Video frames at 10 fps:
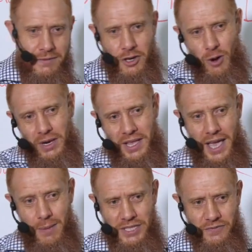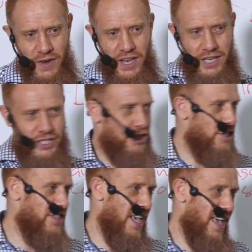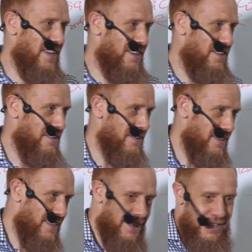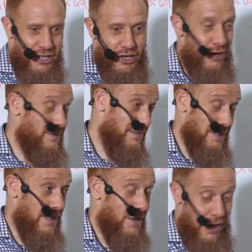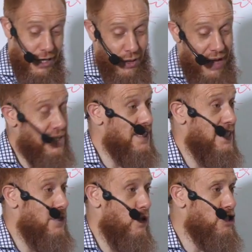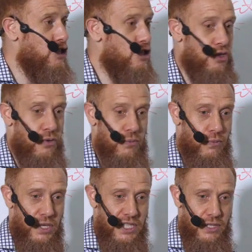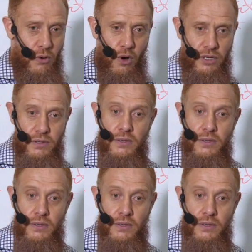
Yawm al-Qiyamah. It's finished. You're dead. You know. And you have this seed. What should you do? What did the order?